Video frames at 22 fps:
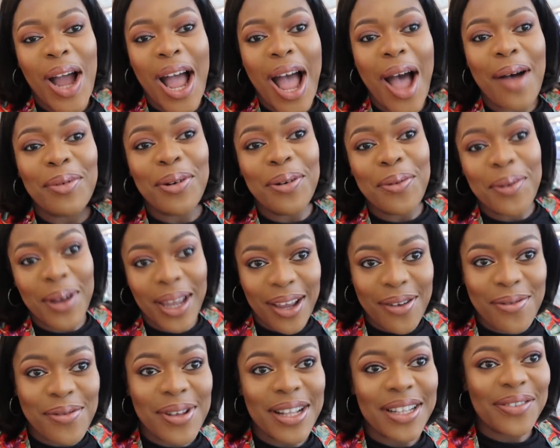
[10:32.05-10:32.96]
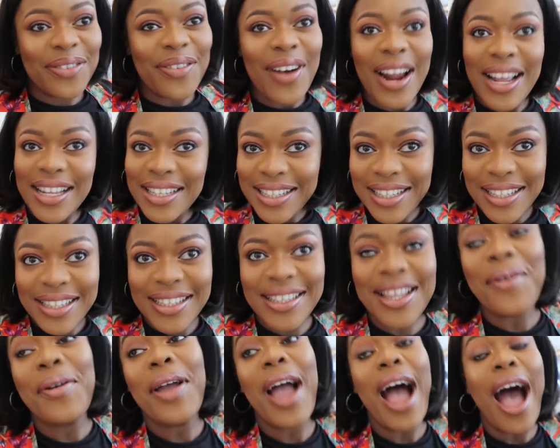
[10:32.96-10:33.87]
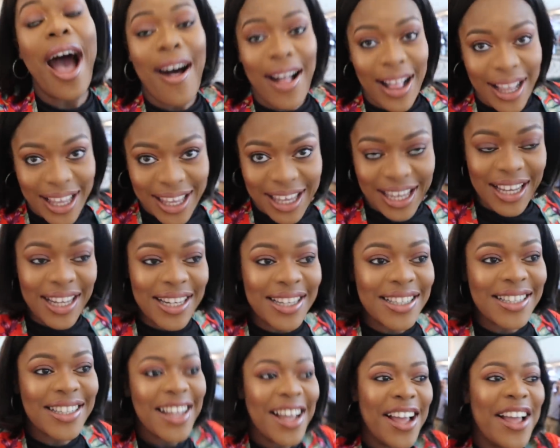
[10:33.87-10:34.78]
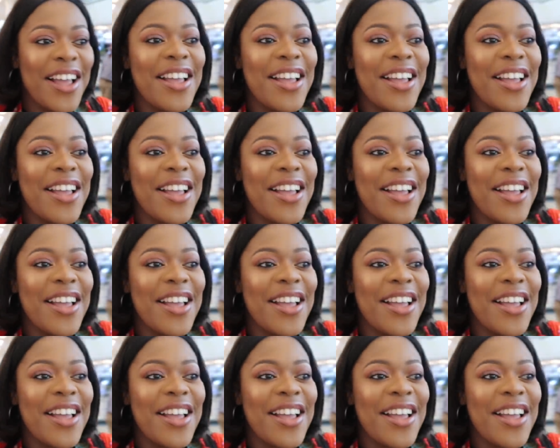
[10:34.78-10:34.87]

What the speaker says: I'm away with Francis, stay with our kids.